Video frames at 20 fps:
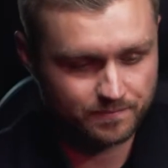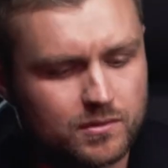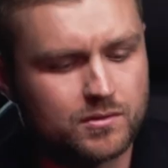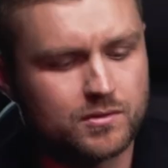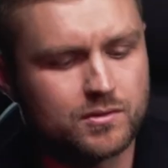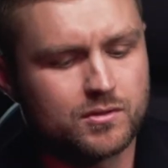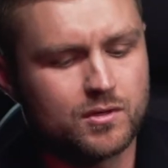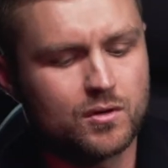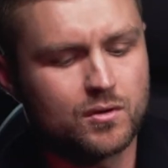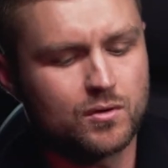
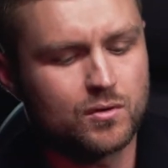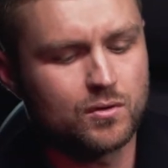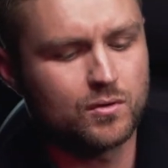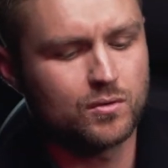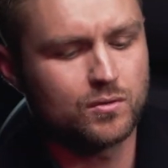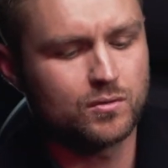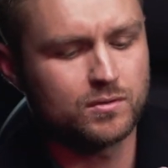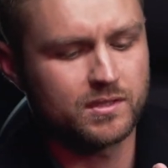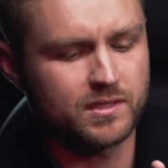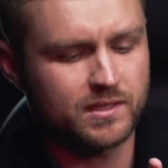
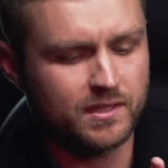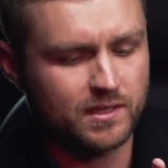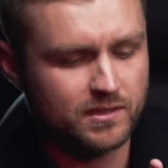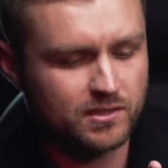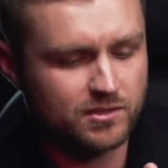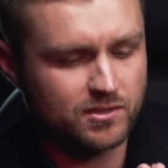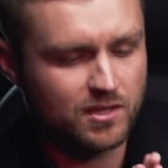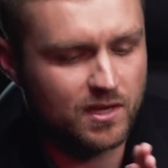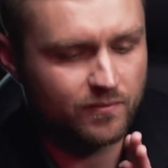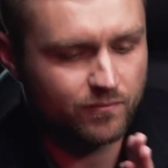So to kick
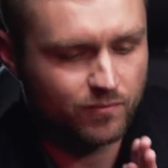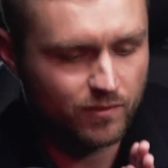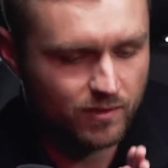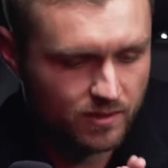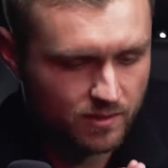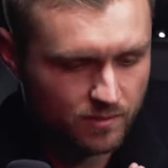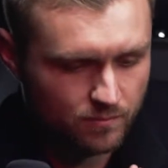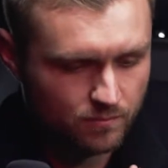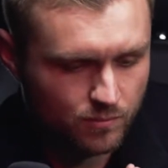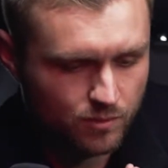this off, we're
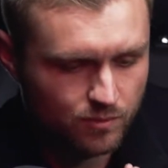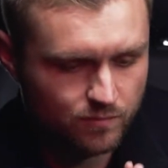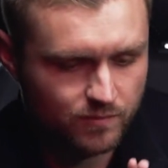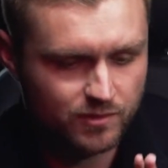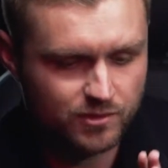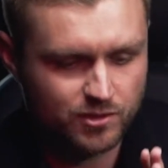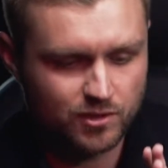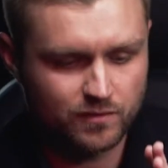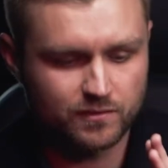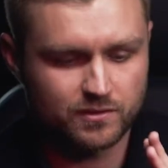going to move
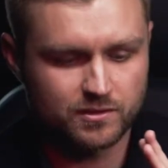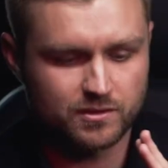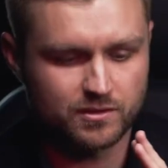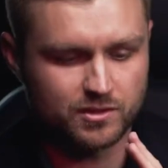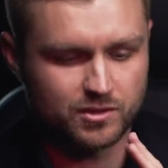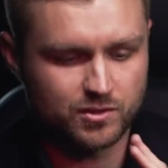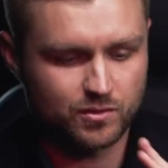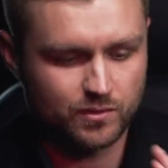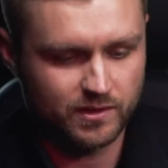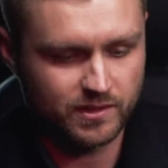this over to
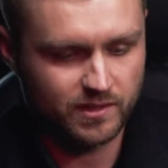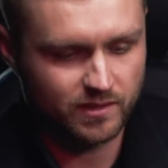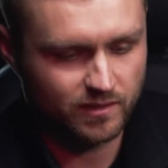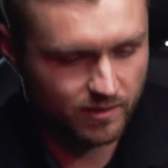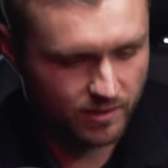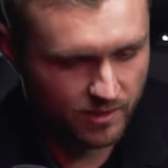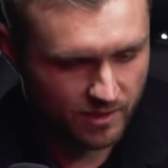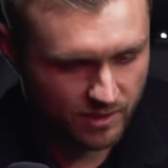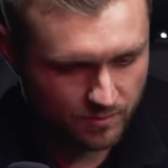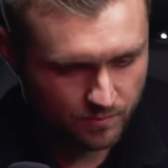the
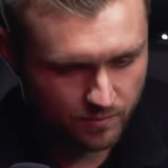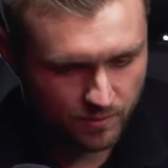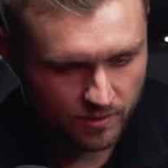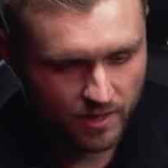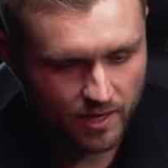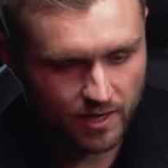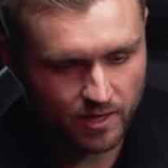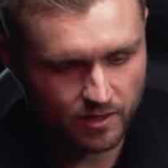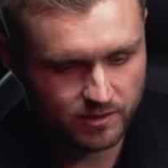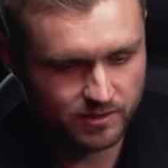storytelling
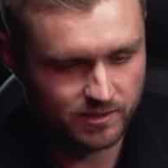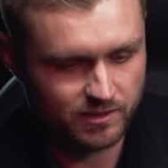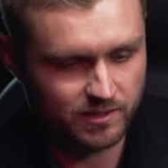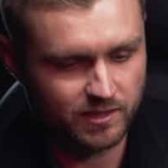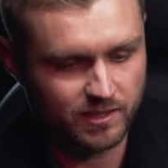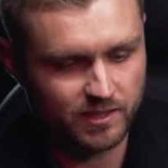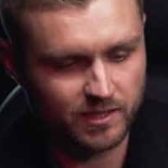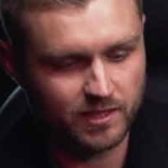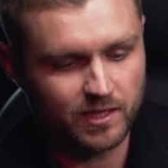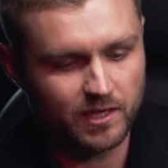expert, Eriksen
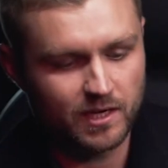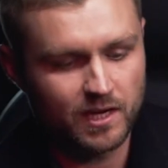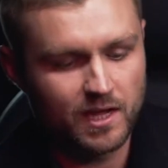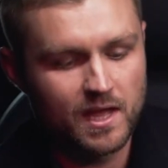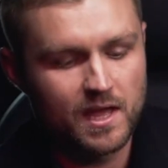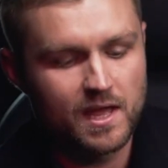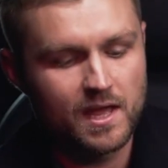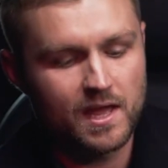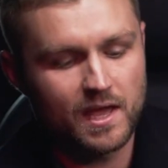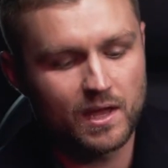here,
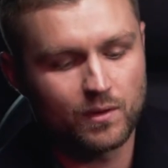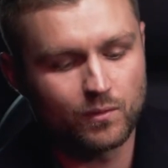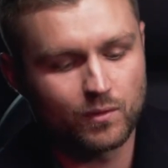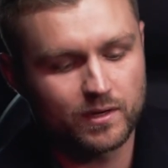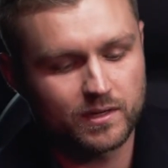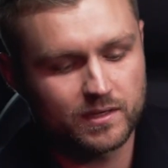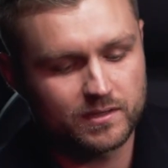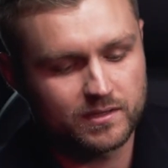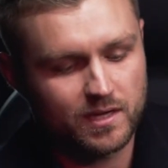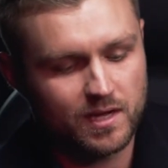and
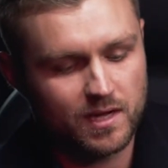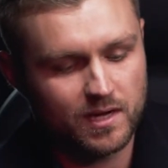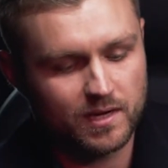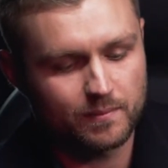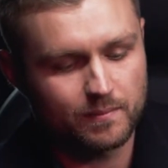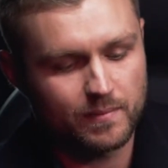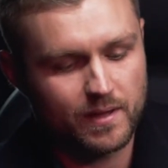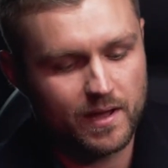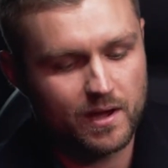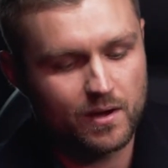we're going to talk
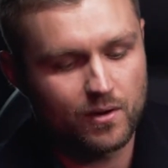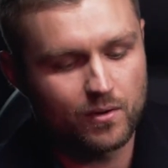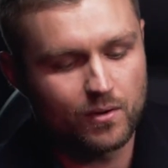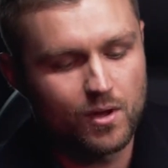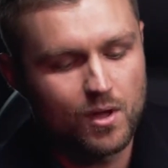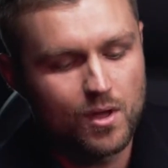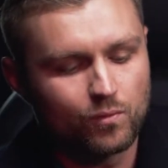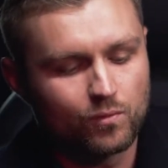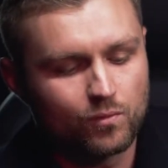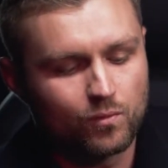
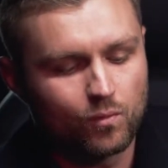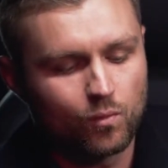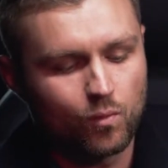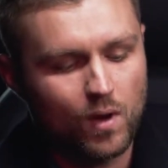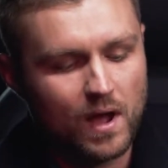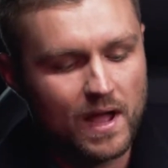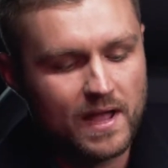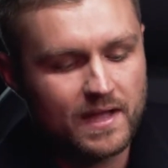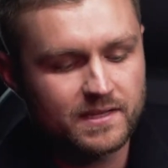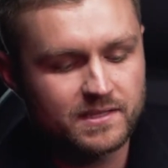about
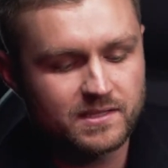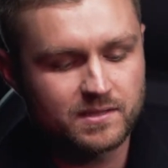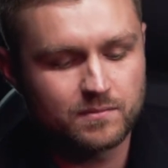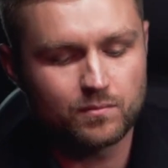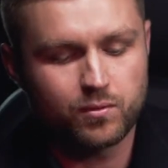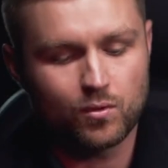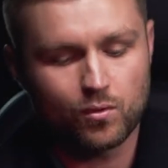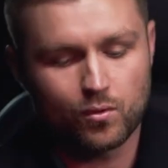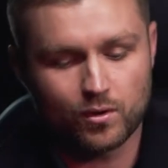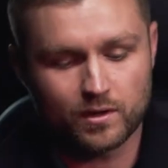why it's
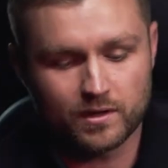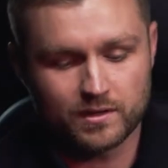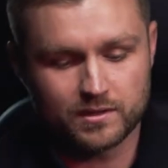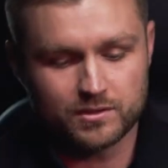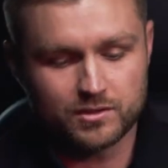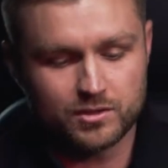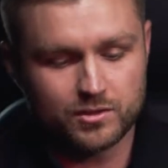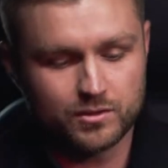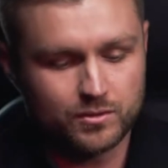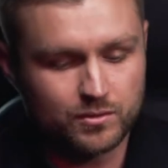
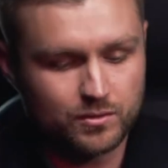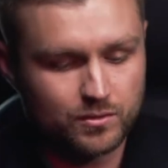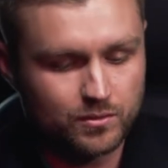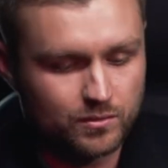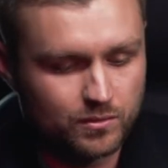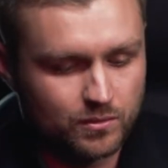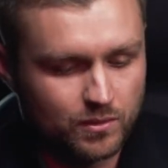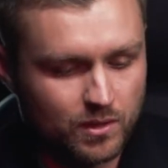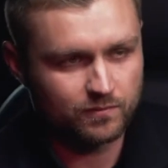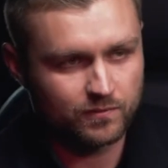important
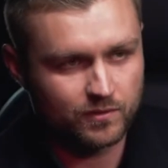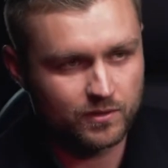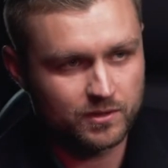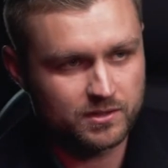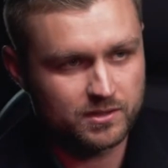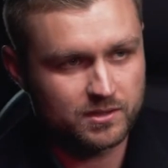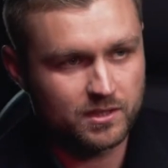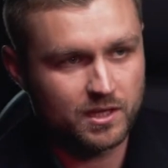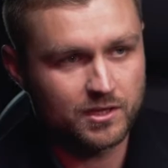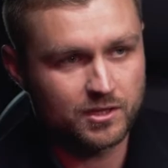to
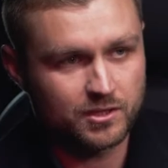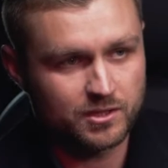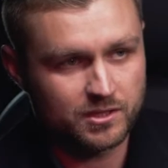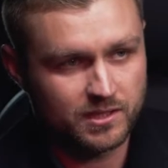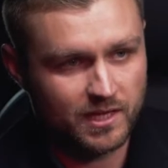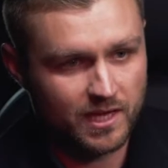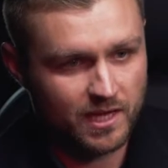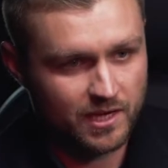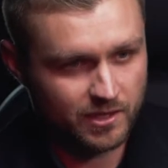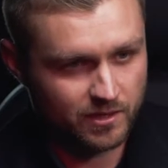first
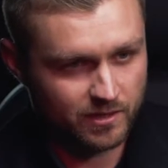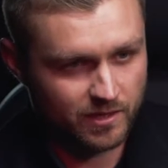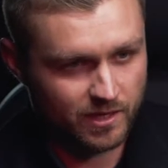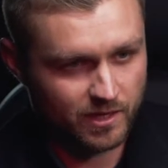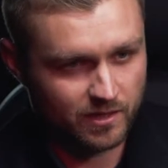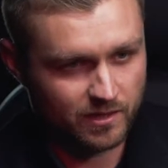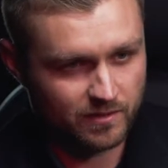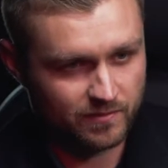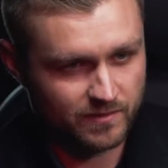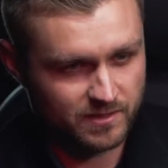understand your
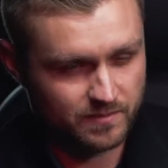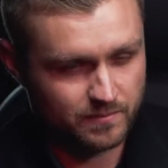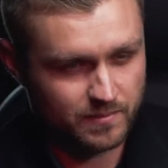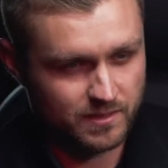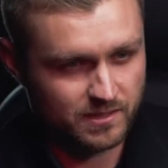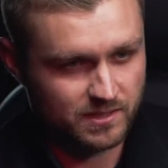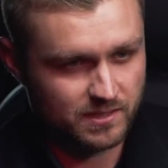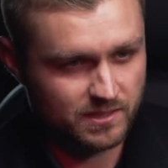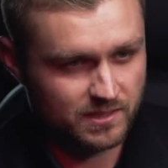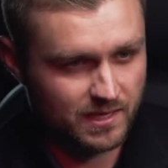narrative as a
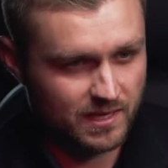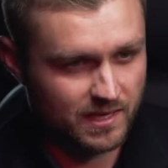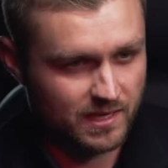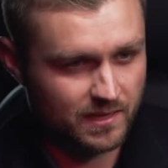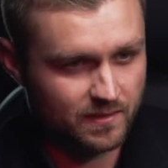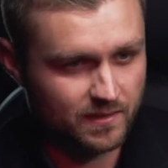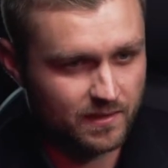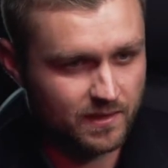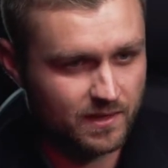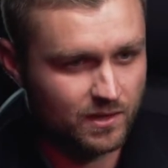business,
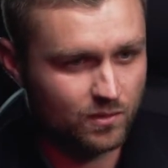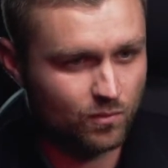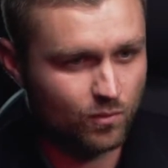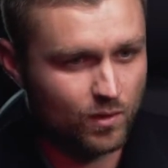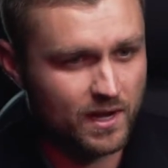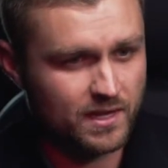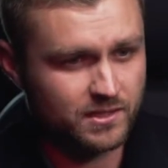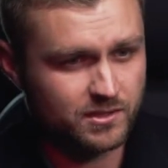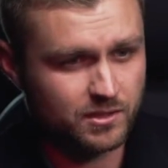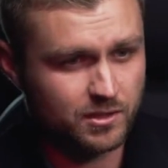and then
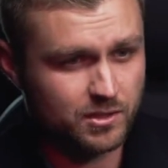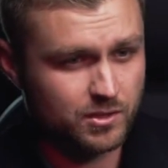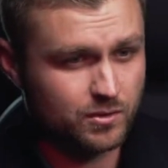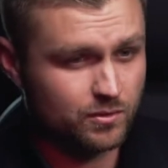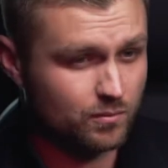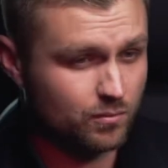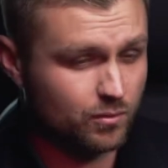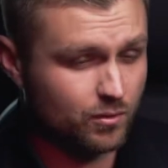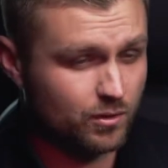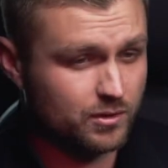why it's
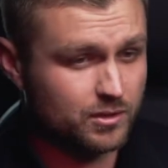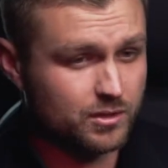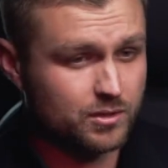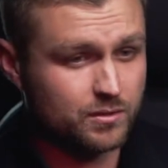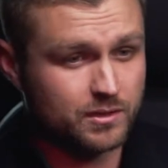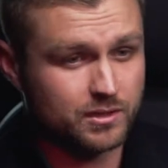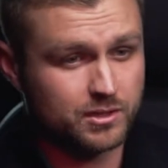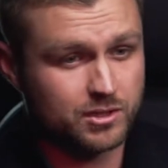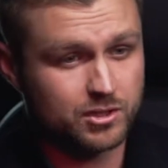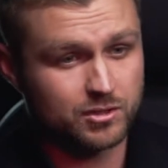also important
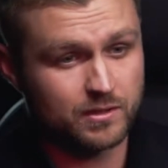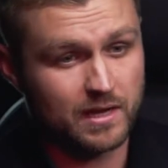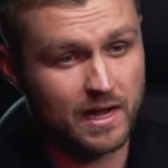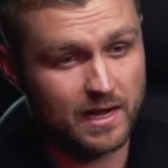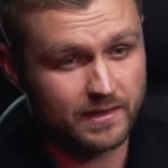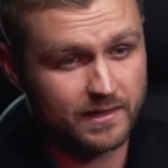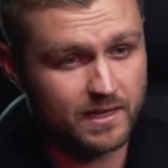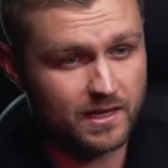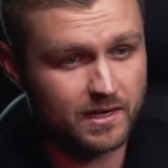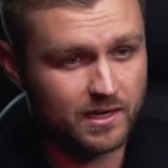to
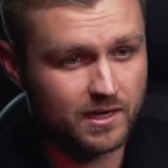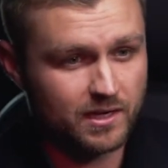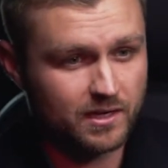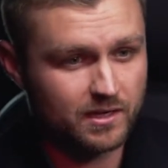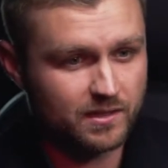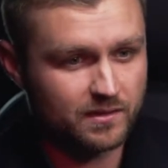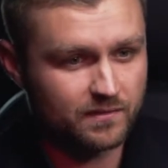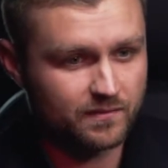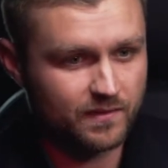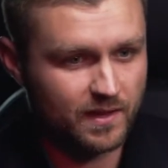extract that
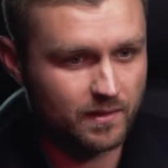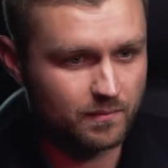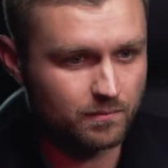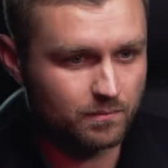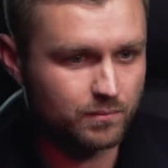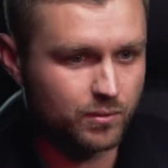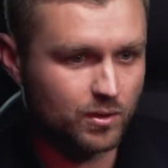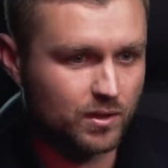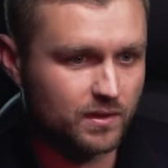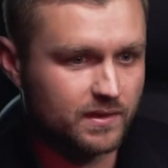narrative
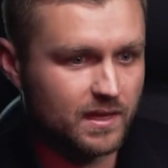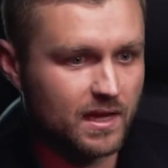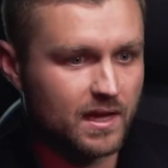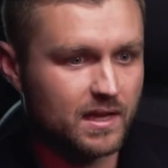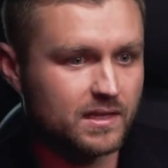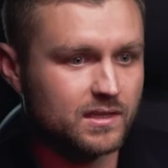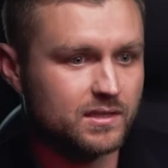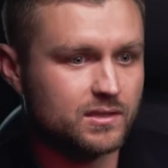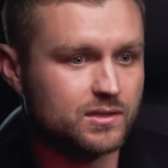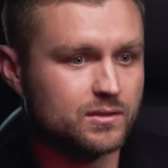and put
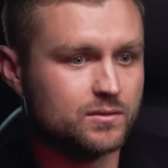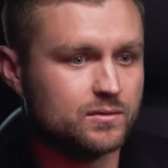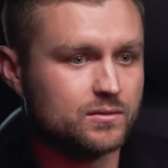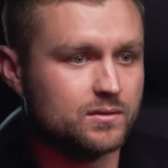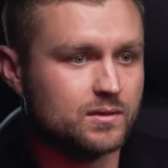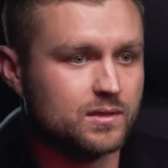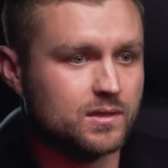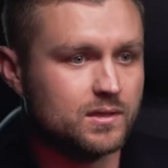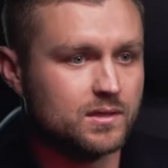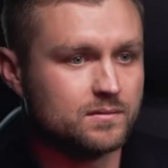that
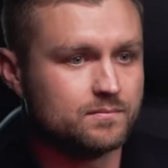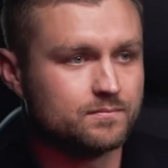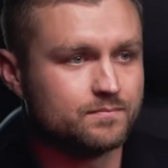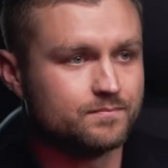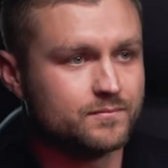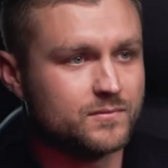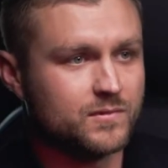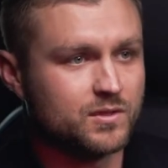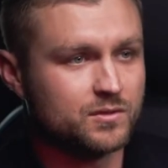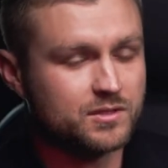into a
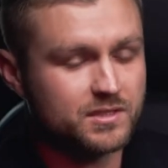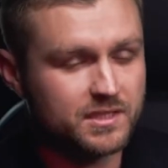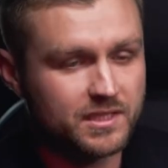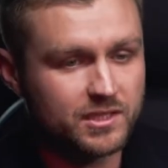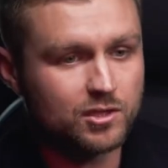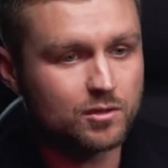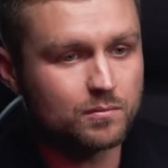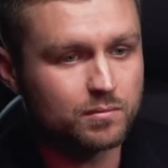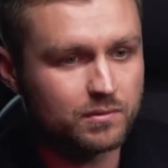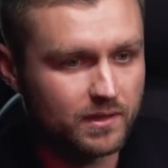
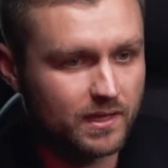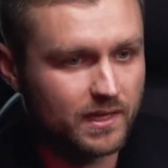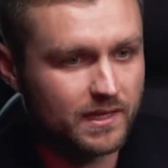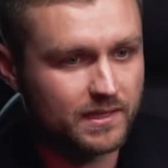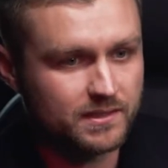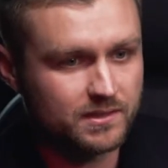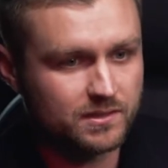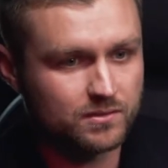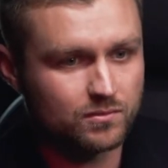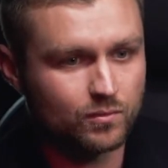single
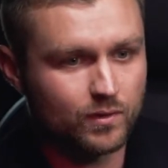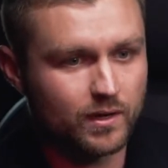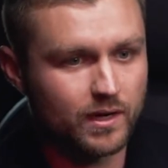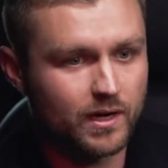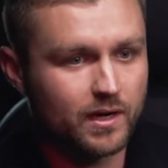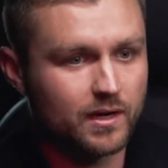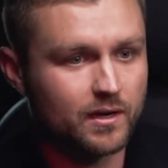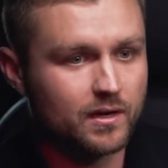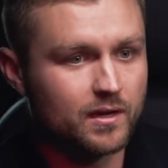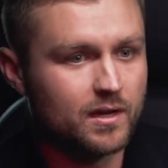place
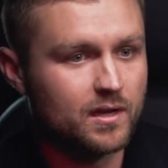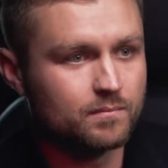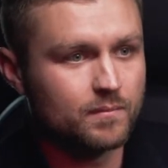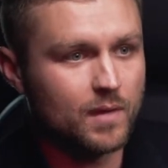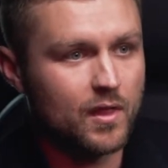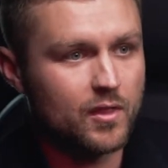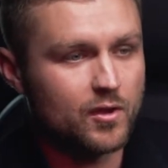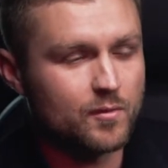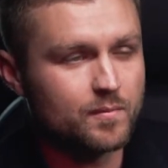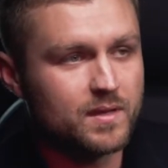where
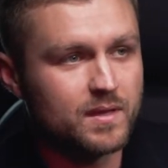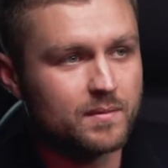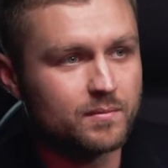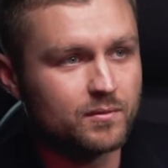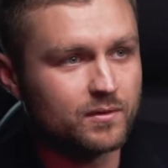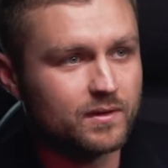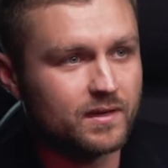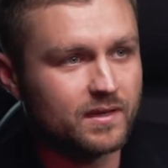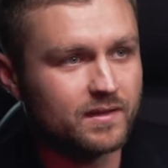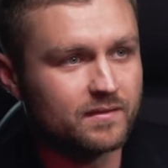other
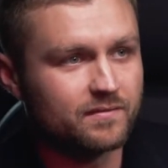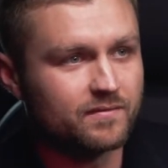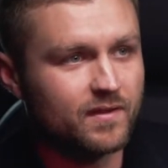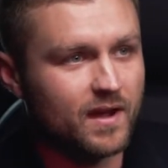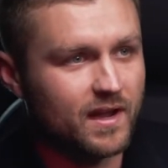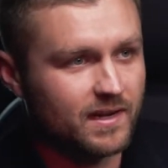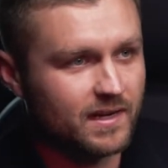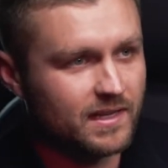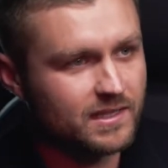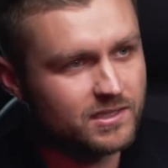people can
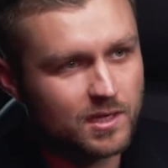find it.